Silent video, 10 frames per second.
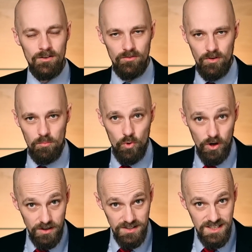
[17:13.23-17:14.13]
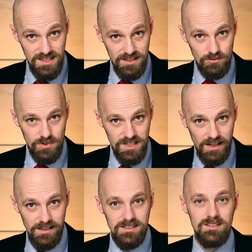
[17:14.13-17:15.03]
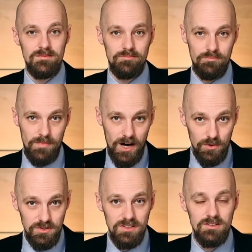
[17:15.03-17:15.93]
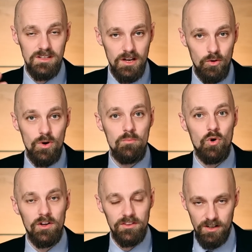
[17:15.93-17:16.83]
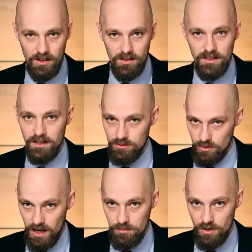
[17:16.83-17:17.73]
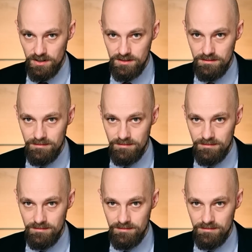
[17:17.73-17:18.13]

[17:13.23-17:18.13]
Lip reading: For more consistent results, mount the OM-1 on a tripod.